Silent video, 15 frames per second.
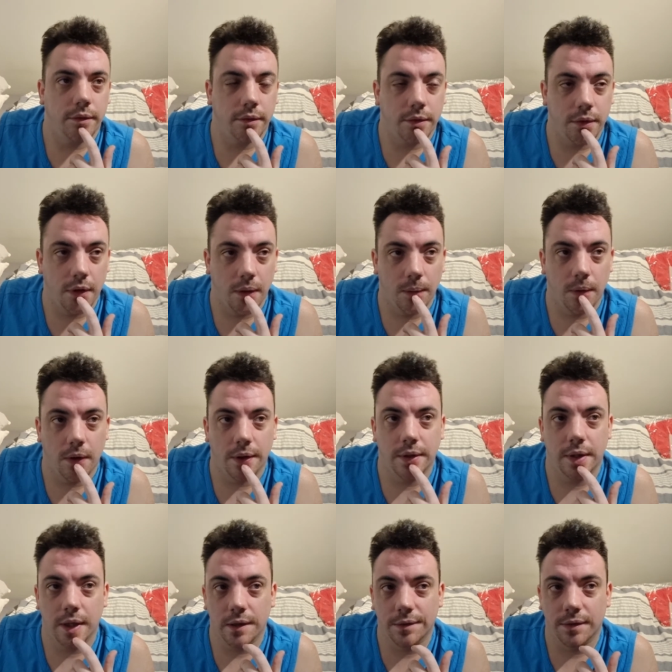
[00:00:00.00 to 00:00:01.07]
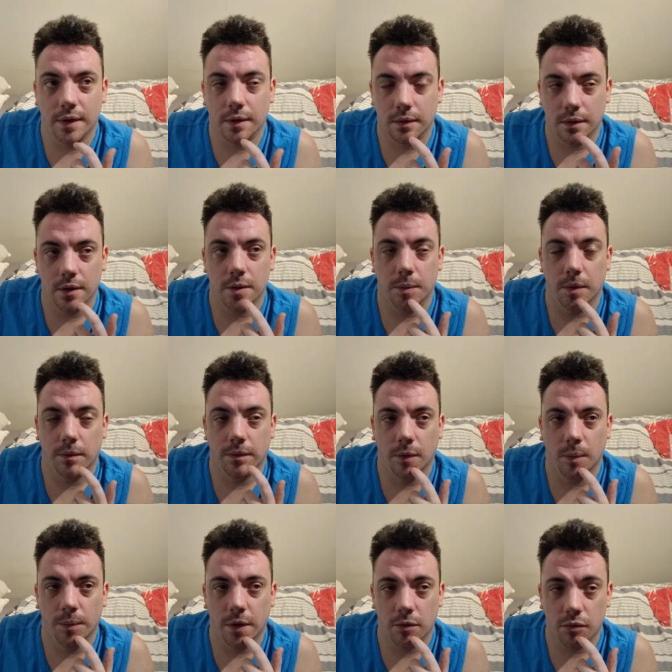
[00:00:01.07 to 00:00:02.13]
So our defense needs to be on
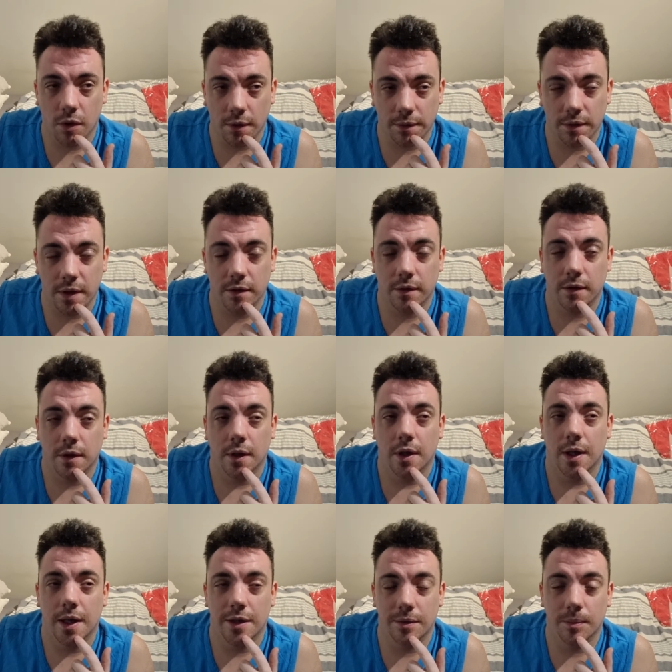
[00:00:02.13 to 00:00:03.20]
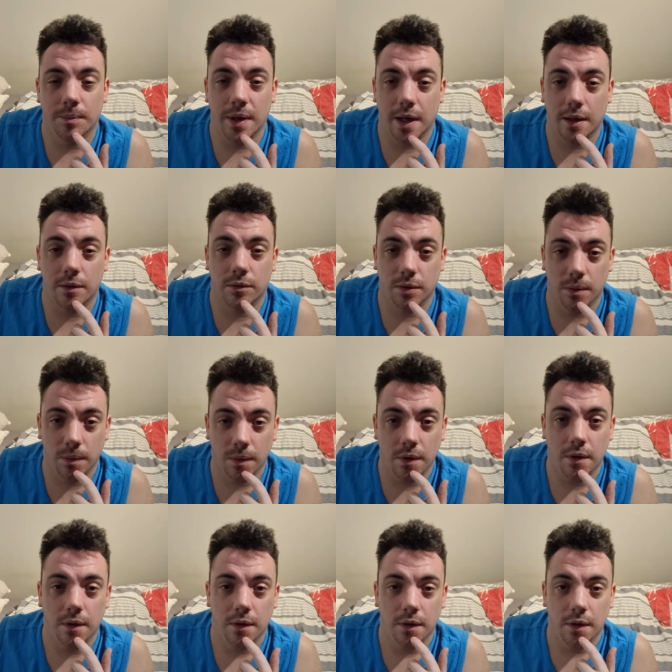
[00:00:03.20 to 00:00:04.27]
form. Their offense isn't bad at
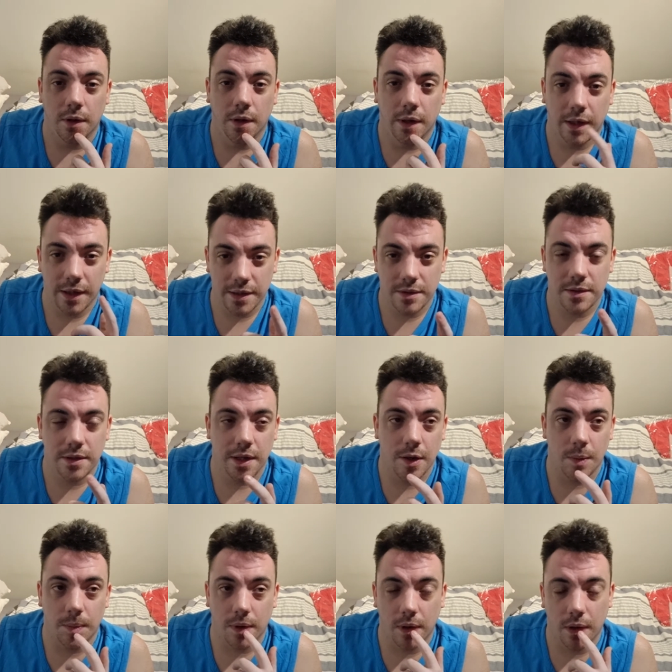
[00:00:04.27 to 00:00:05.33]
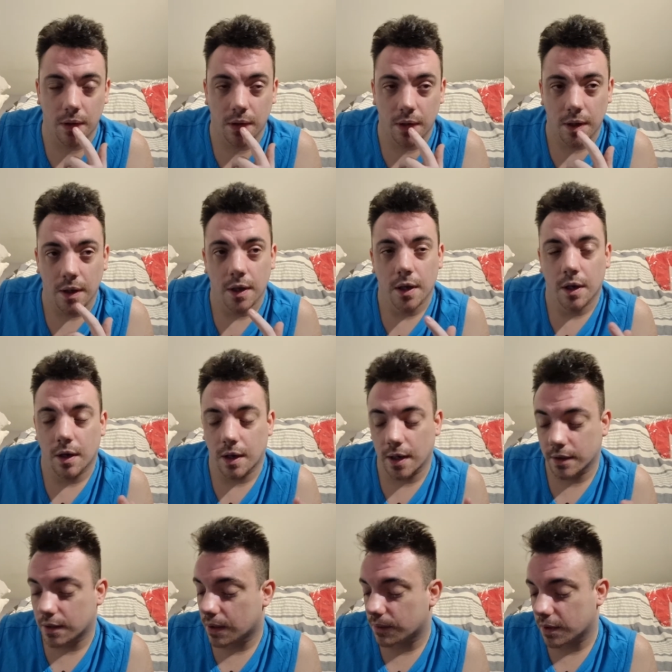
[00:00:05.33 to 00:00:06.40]
all, and that's the scary part.
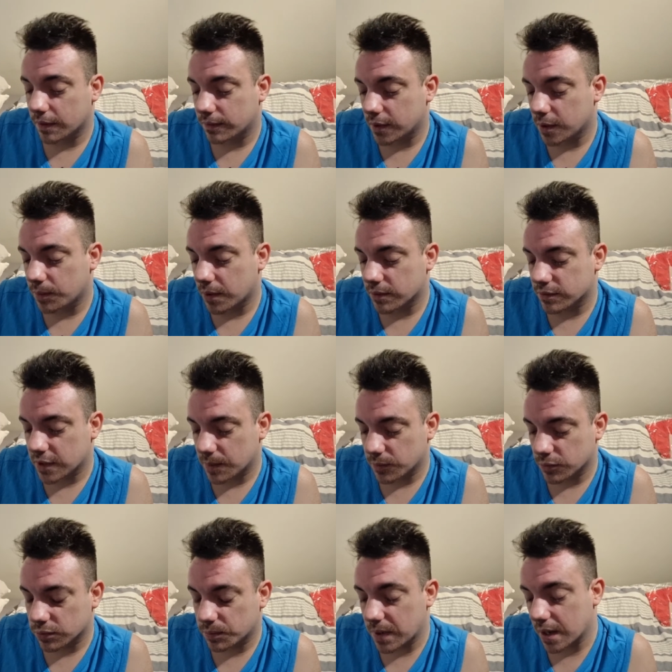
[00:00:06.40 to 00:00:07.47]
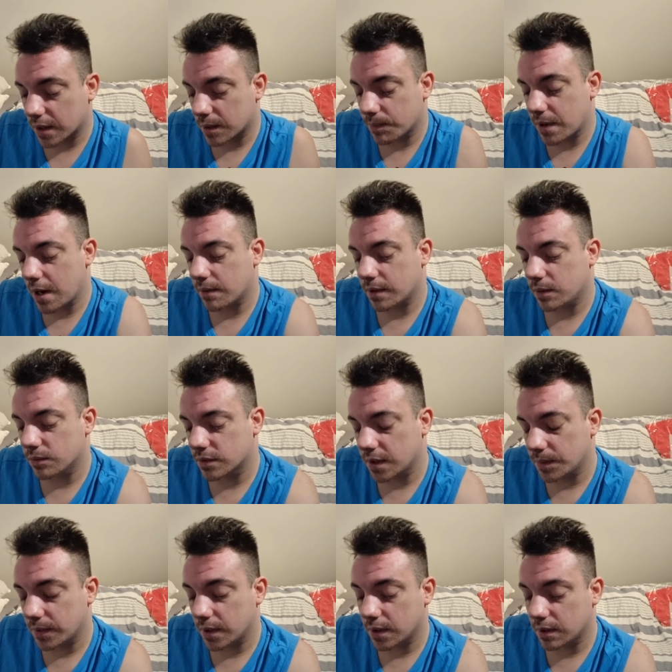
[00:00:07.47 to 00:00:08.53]
I don't know if Deebo Samuel's back. Apparently, he was
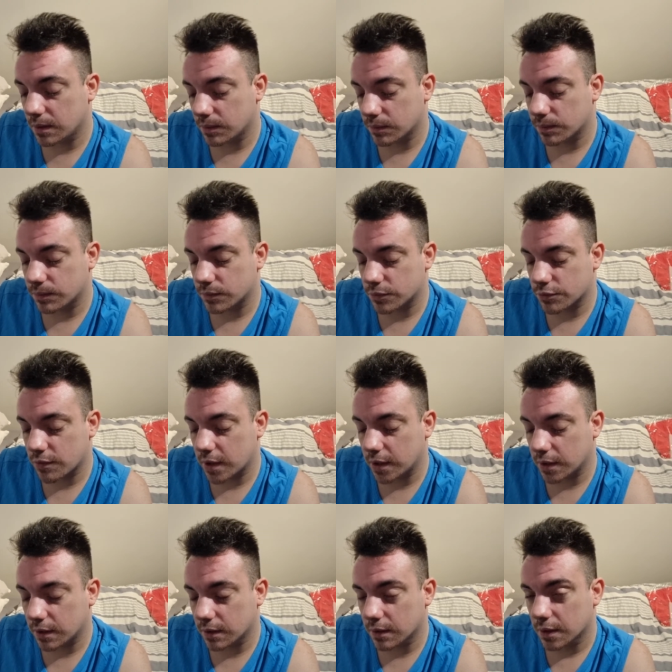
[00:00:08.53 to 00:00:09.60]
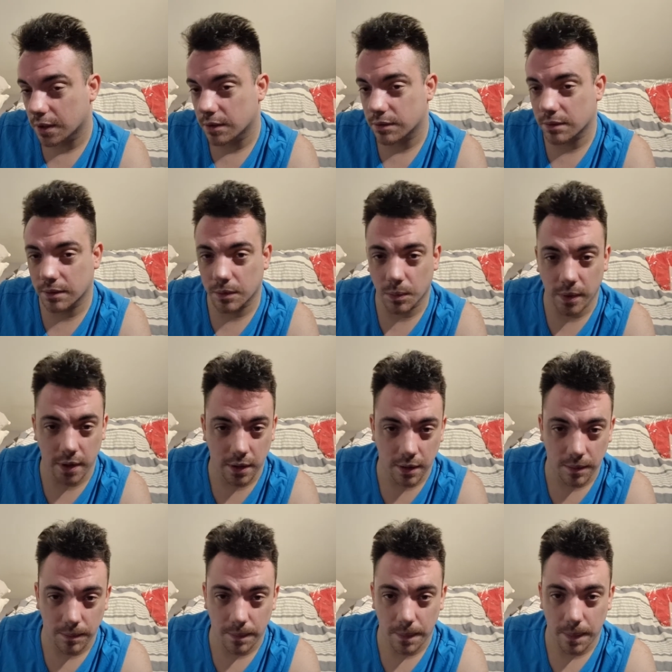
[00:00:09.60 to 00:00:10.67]
limited in training during the week.